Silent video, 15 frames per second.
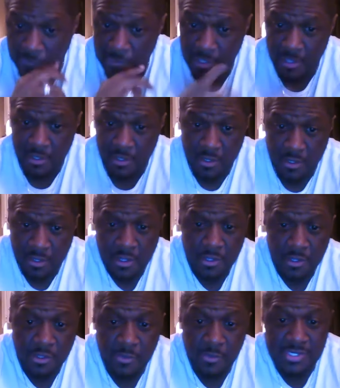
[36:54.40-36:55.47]
The
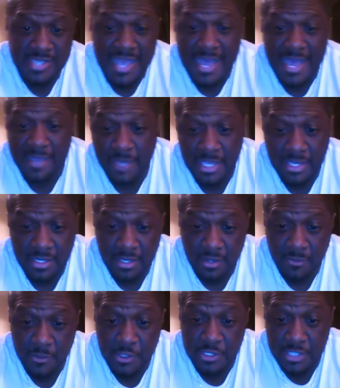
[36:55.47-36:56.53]
Massai made up
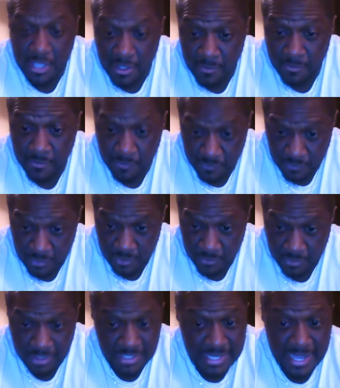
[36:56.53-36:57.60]
some, but
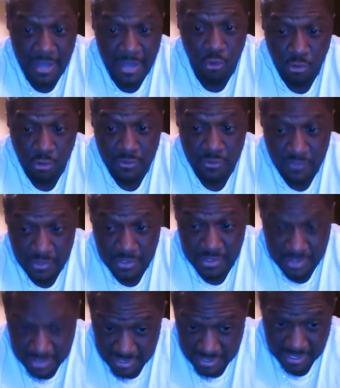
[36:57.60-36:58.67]
not all of this
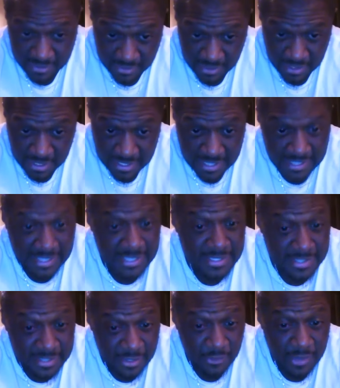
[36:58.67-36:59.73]
clan, and they still
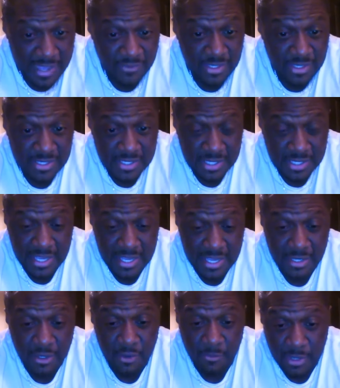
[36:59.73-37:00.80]
have this clan
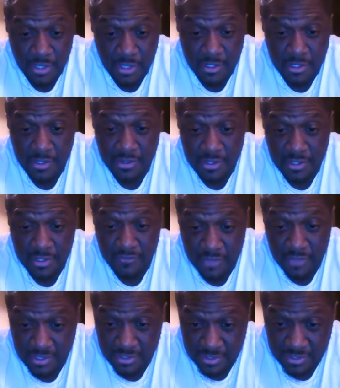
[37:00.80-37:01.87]
among their
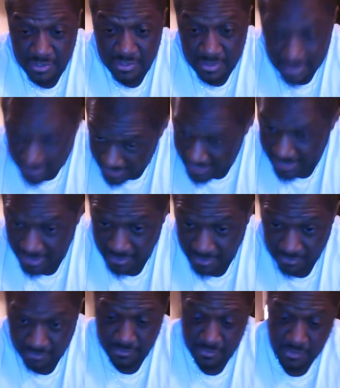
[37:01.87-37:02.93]
villages today,
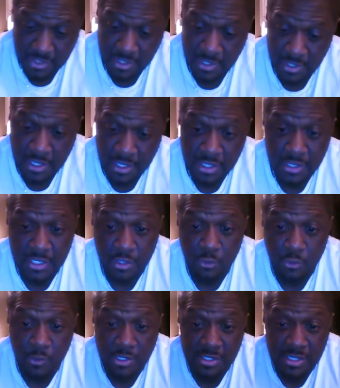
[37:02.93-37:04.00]

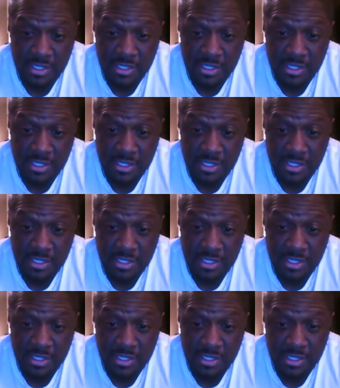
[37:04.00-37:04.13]
linguistically